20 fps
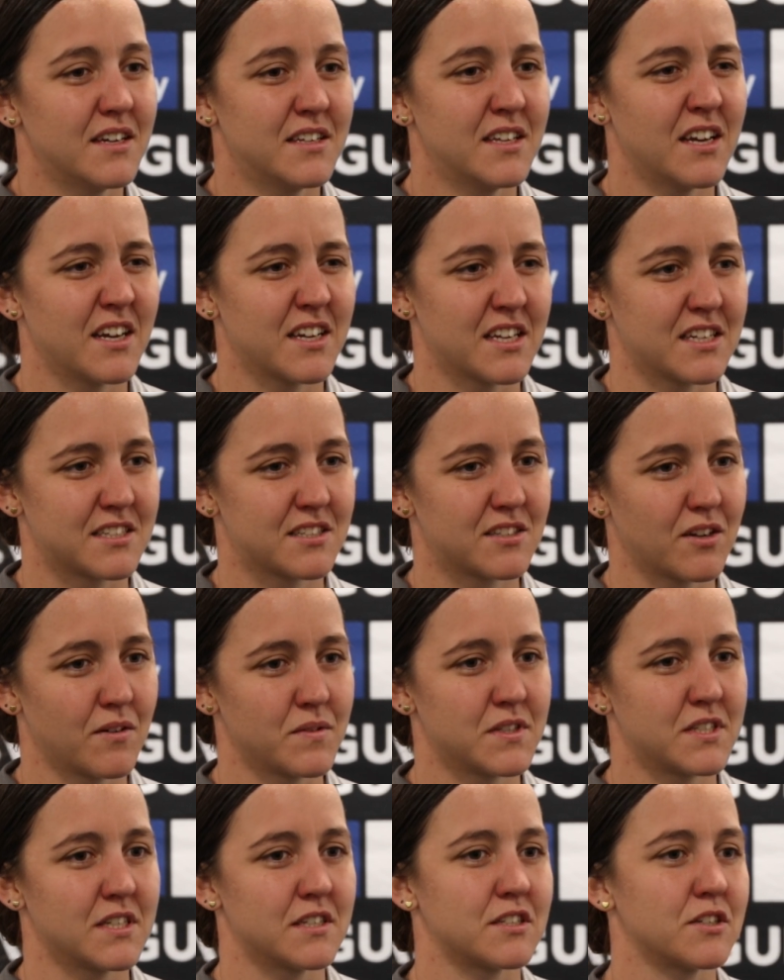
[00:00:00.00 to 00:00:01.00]
Yeah, I guess
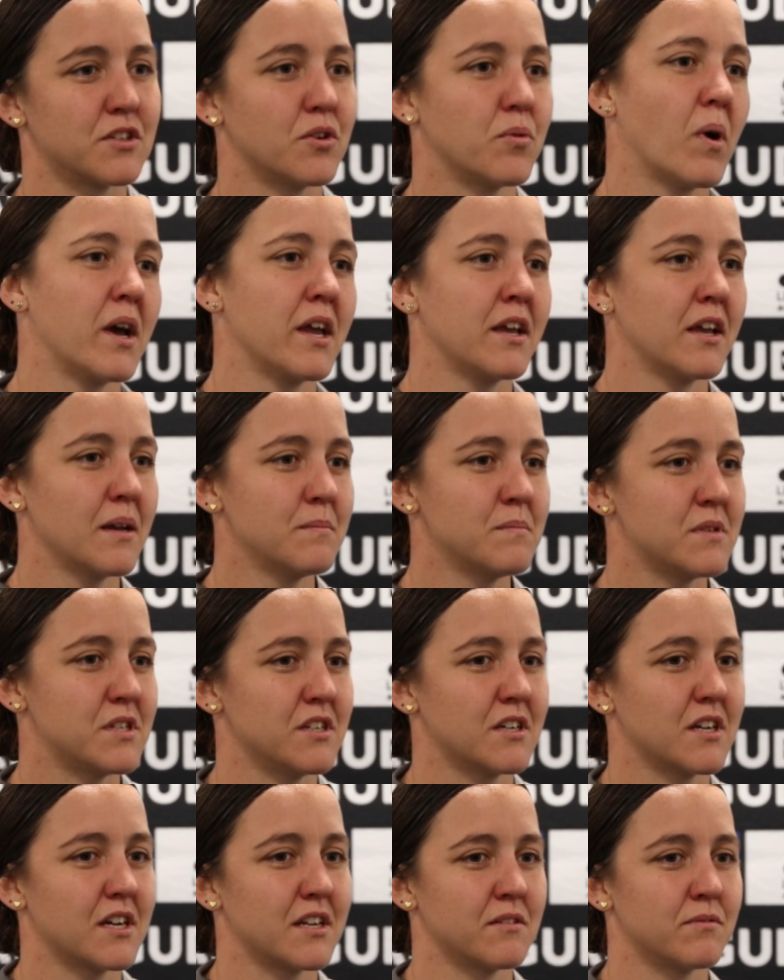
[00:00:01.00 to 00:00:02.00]
obviously it's an away game,
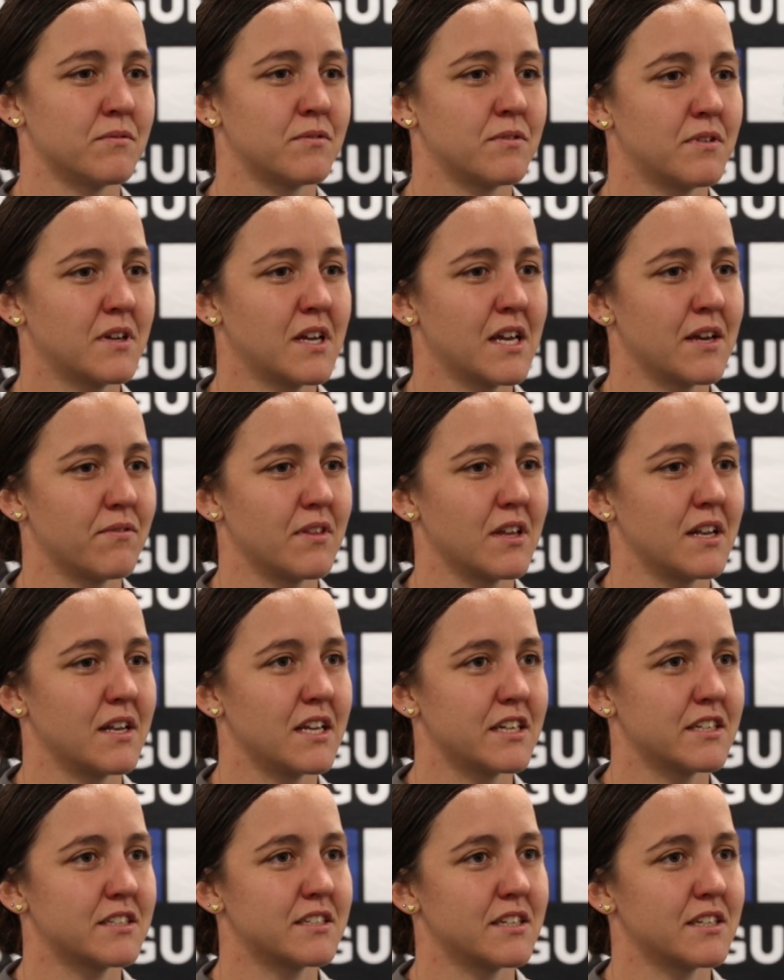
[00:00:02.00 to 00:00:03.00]
so you kind of have that next